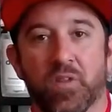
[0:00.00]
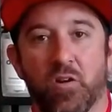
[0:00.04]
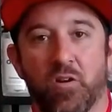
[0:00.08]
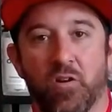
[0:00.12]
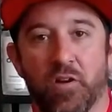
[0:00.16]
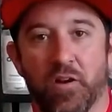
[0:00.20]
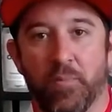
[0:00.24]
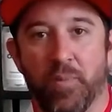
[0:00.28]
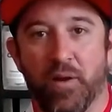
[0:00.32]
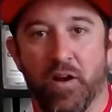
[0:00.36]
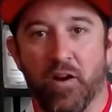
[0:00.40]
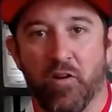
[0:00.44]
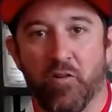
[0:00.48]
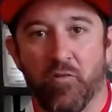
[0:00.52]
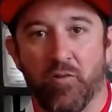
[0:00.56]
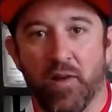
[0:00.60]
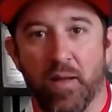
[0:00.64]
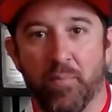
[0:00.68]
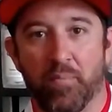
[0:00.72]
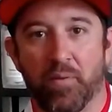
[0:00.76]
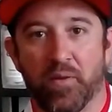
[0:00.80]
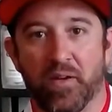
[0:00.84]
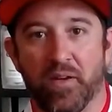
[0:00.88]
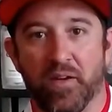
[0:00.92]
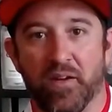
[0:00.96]
on a pair of
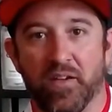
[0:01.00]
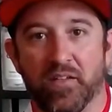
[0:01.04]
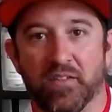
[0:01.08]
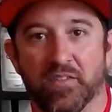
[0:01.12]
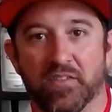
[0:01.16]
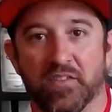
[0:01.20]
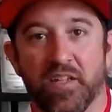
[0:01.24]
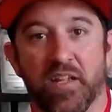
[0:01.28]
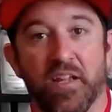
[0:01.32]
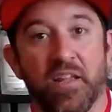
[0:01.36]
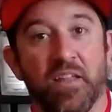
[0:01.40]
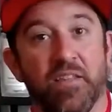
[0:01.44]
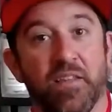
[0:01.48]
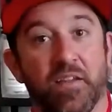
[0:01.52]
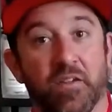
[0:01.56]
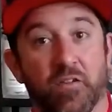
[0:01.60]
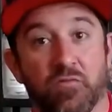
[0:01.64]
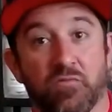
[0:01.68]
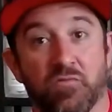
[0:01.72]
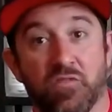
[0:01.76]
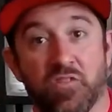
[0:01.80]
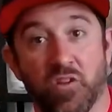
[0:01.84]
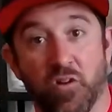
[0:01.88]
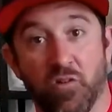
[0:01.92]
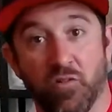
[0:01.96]
replicas that
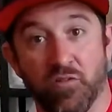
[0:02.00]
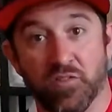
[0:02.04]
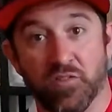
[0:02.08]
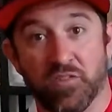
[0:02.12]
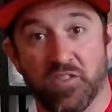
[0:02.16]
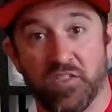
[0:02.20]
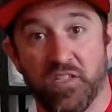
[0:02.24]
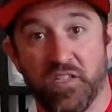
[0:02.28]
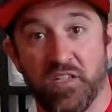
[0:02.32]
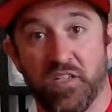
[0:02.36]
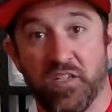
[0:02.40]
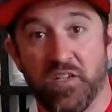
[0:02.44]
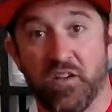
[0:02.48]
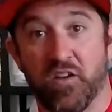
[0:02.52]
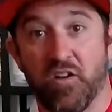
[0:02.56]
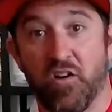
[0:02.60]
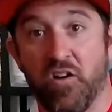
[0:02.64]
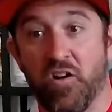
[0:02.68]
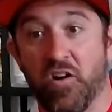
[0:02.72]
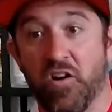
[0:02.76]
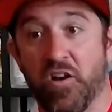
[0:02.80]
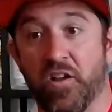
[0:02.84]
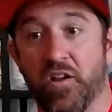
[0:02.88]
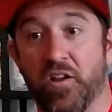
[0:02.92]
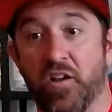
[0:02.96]
you don't see
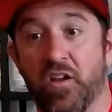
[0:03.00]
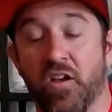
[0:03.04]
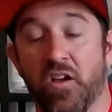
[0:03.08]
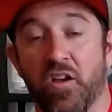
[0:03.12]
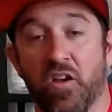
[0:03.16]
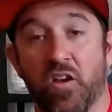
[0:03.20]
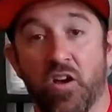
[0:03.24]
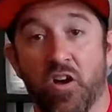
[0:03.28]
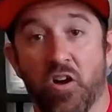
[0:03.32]
on